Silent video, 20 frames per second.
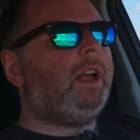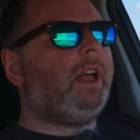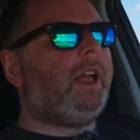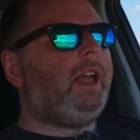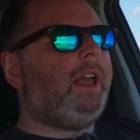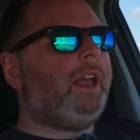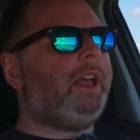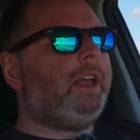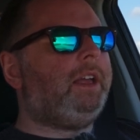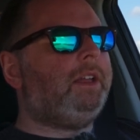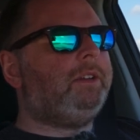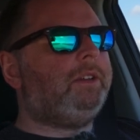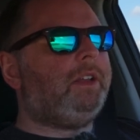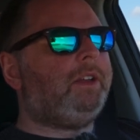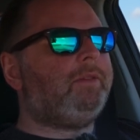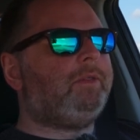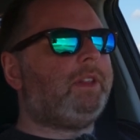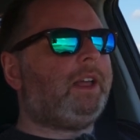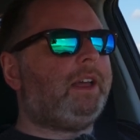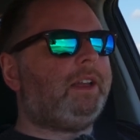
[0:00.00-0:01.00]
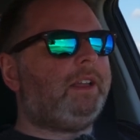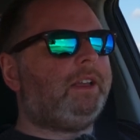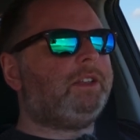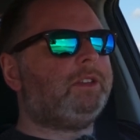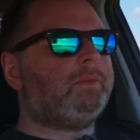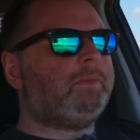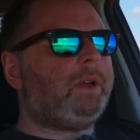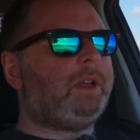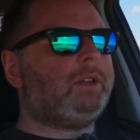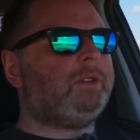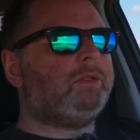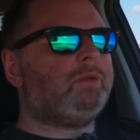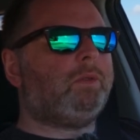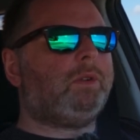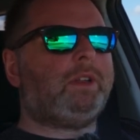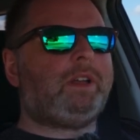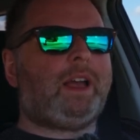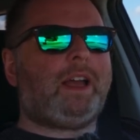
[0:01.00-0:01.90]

and if that expense will